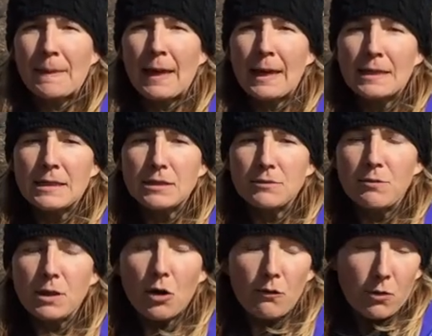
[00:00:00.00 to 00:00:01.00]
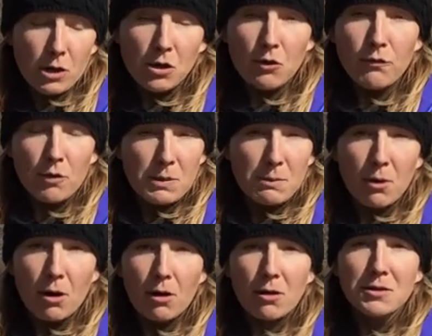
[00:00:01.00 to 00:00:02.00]
And we want to go from
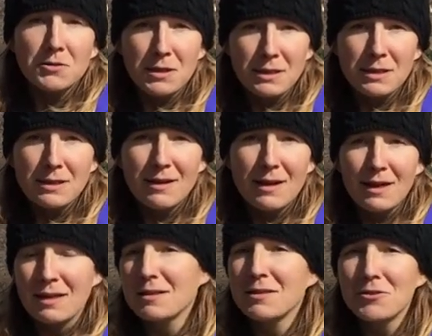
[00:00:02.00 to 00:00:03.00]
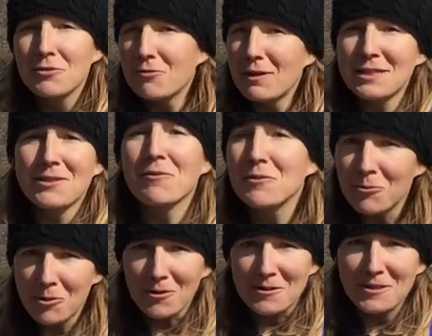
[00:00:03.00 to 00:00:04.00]
Nepal to India and to the rest of the
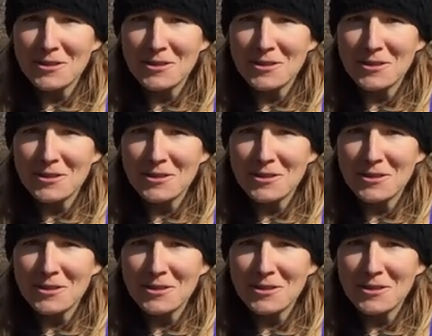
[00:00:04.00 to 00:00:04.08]
world.